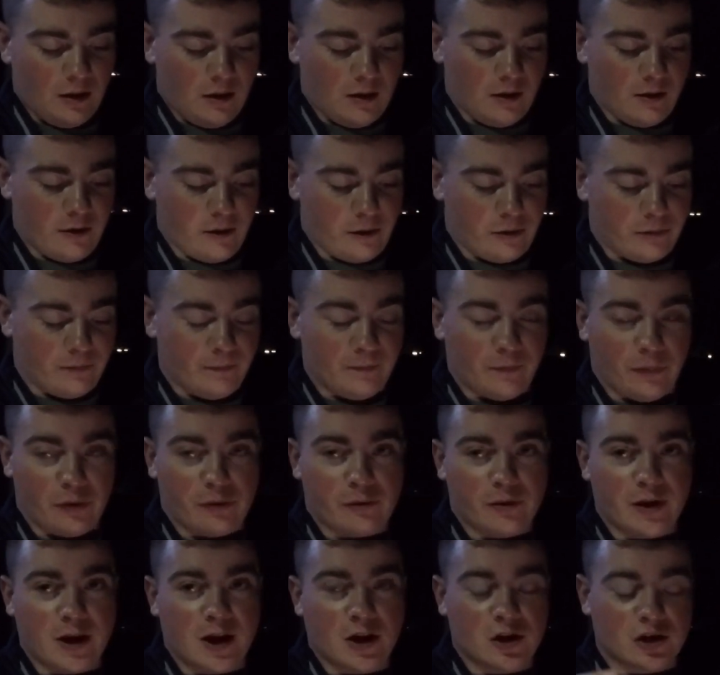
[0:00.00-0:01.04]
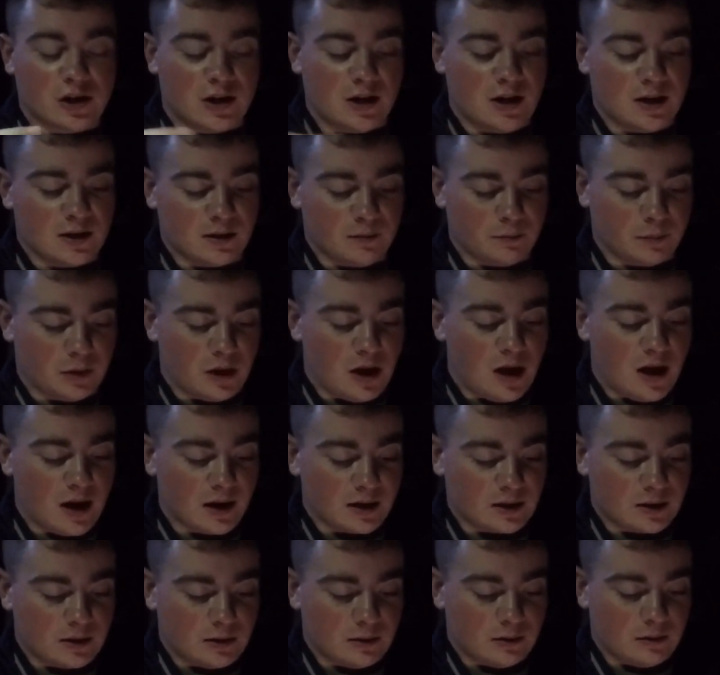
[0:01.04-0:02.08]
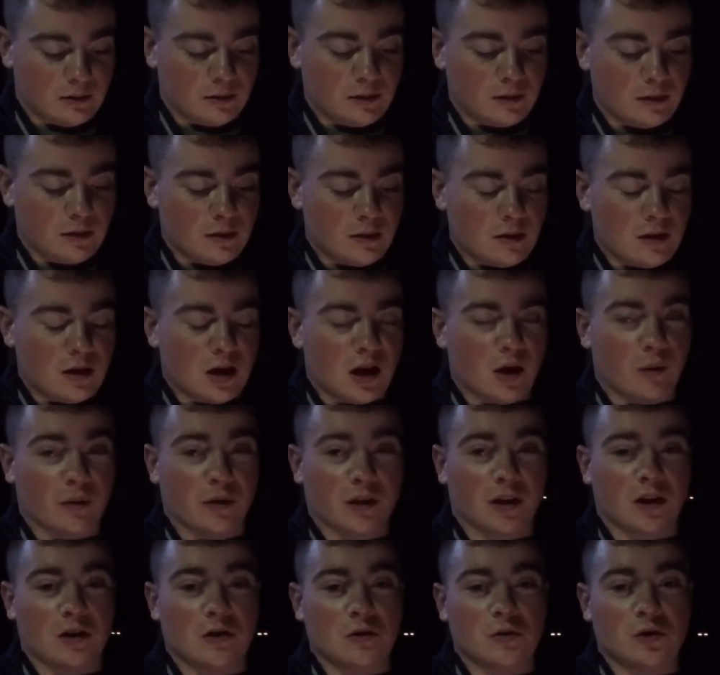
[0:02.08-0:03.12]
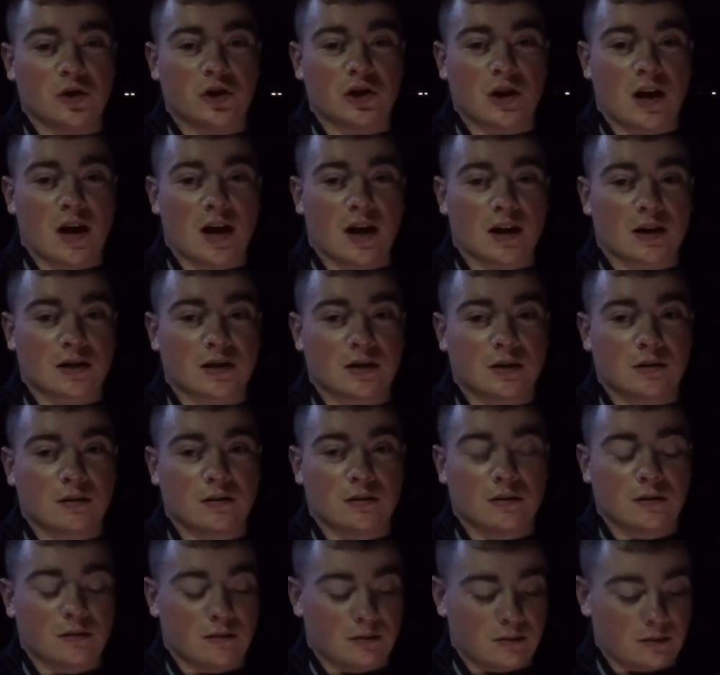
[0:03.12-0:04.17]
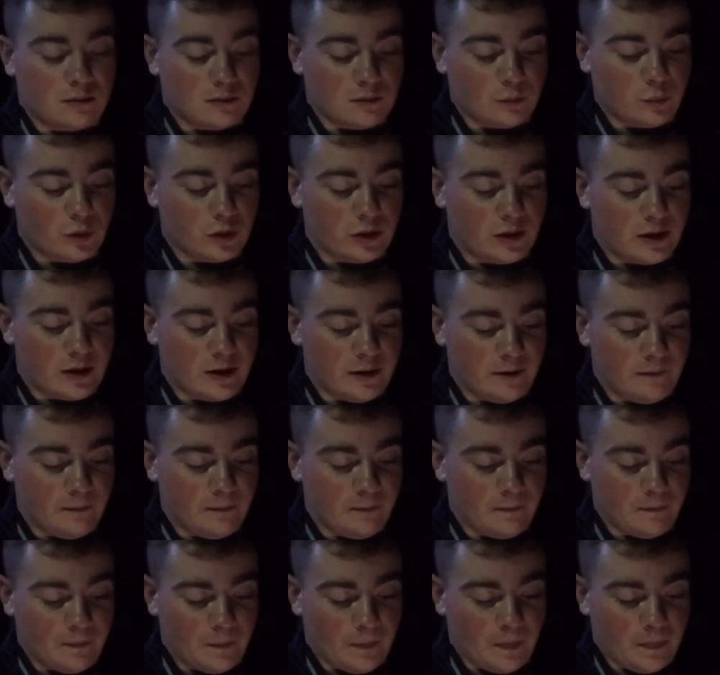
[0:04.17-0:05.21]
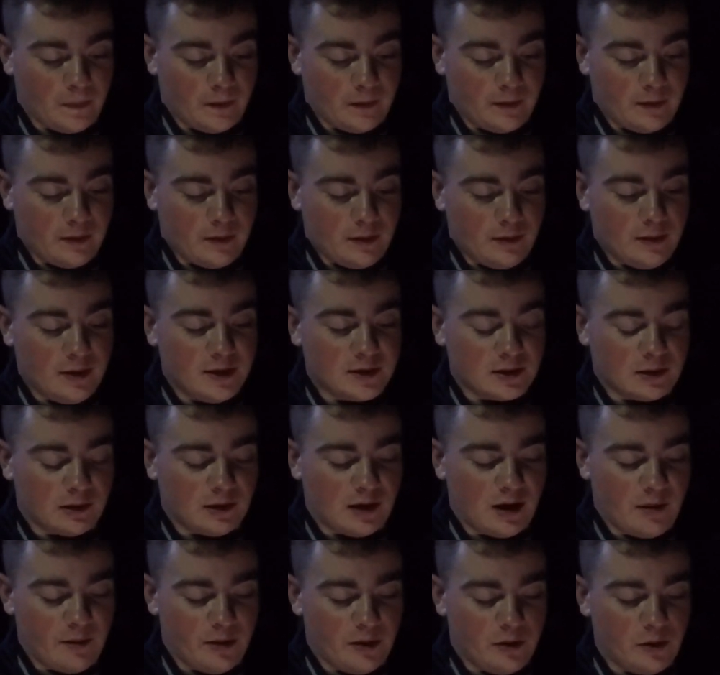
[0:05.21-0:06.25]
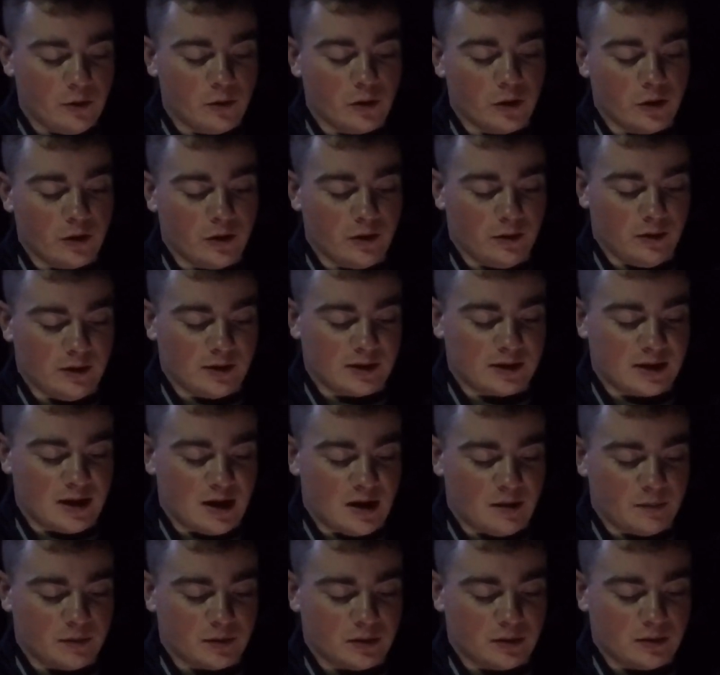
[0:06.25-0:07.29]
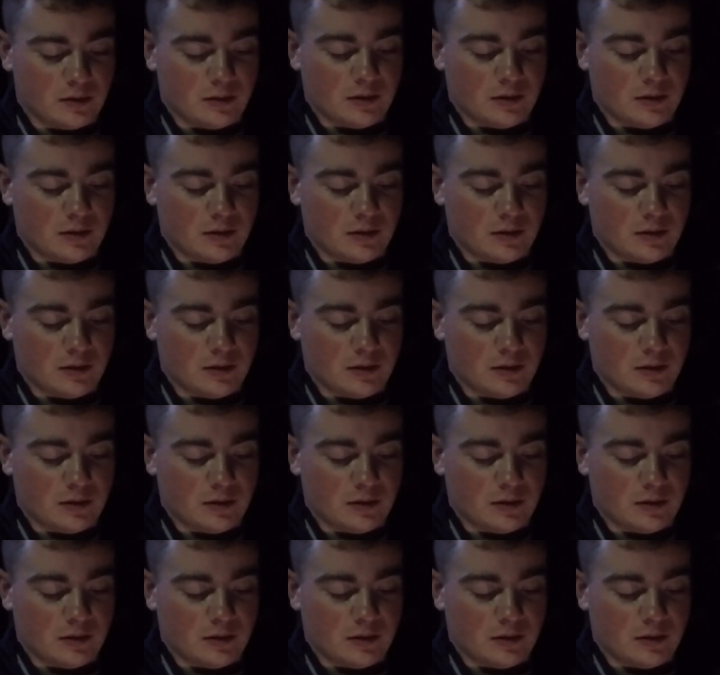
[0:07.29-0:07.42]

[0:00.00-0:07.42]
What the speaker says: The 3-inch keys and blocks. I want to get new shocks put on it. Needs alignment, new hood, the steps.